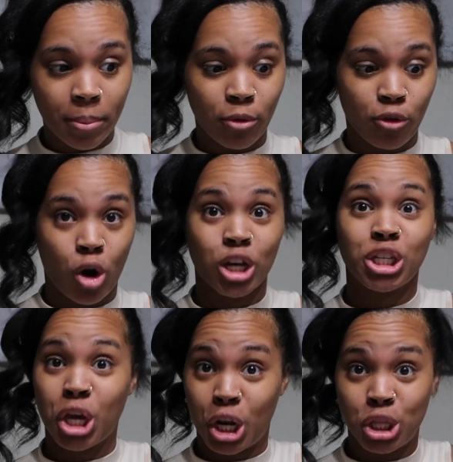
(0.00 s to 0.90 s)
before I
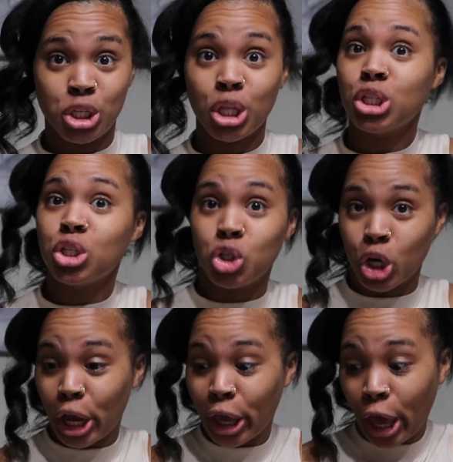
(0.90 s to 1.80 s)
get into this
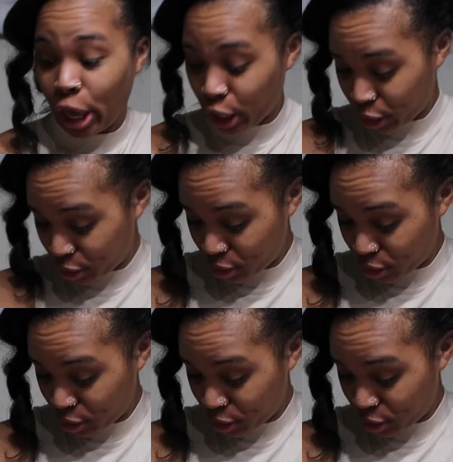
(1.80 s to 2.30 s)
drinking.